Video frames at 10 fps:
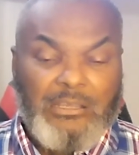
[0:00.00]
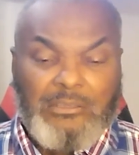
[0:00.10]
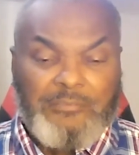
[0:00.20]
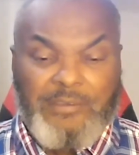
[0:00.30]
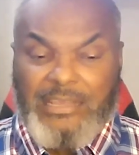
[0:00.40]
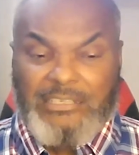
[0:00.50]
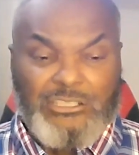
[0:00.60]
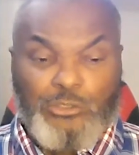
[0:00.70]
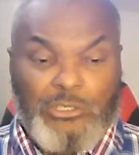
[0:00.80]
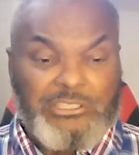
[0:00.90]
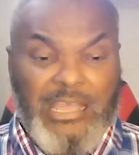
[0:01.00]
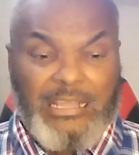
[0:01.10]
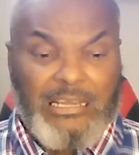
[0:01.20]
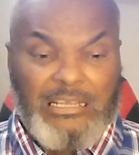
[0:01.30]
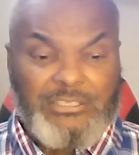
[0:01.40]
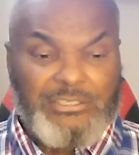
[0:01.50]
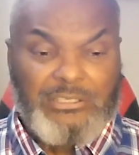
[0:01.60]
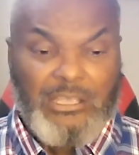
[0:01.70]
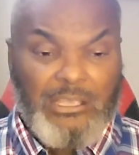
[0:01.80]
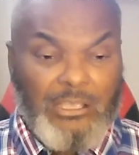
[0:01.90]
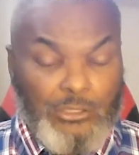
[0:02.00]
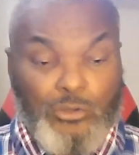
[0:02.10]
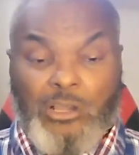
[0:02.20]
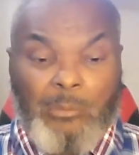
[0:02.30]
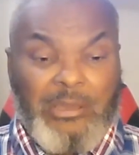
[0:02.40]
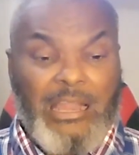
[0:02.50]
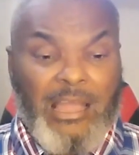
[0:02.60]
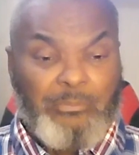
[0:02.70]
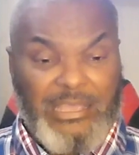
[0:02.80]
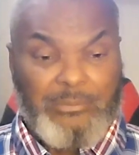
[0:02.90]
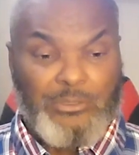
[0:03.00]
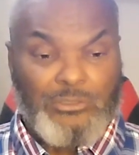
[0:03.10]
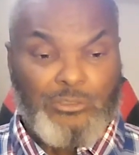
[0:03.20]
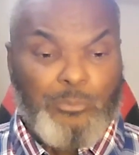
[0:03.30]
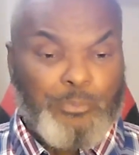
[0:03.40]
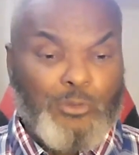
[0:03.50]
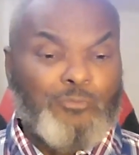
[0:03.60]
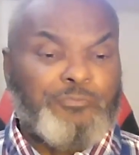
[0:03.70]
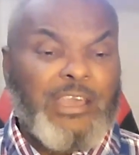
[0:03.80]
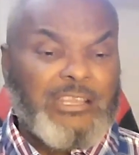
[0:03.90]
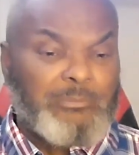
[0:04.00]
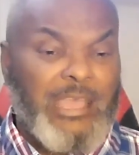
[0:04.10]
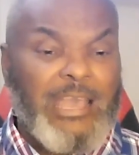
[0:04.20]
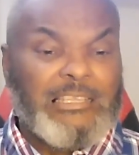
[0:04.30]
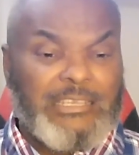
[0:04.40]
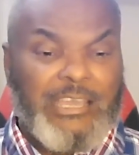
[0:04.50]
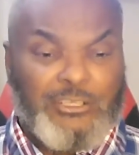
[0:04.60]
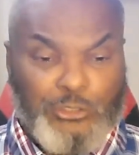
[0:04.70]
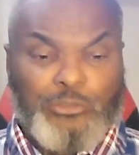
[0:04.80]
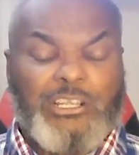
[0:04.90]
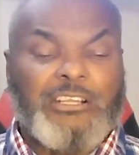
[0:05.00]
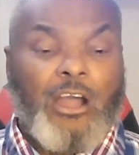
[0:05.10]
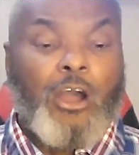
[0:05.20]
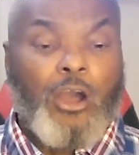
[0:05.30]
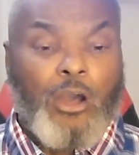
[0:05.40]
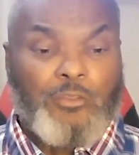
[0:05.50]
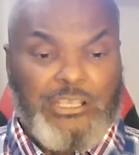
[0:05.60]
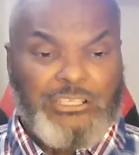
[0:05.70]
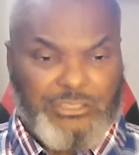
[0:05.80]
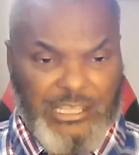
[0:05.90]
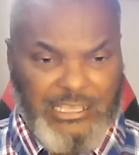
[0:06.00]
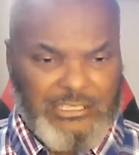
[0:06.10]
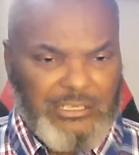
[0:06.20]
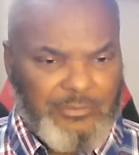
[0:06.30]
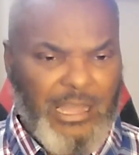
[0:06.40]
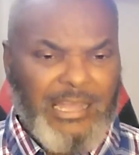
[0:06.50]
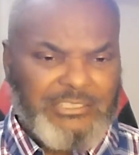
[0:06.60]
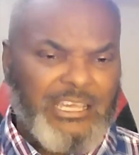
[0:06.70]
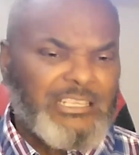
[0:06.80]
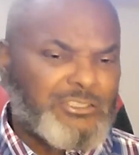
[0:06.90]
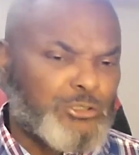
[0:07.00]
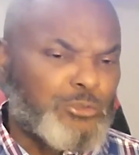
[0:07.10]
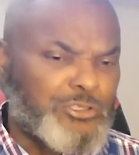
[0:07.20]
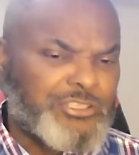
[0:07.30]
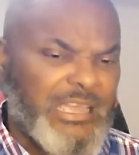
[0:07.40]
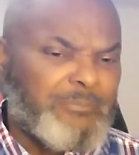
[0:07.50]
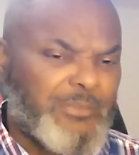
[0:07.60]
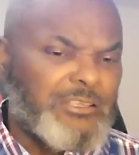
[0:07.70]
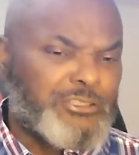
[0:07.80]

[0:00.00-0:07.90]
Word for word: The fact is, you attack us, you come at our babies. You, you fed them to alligators. you done all these things. And if God tell us to do the same thing to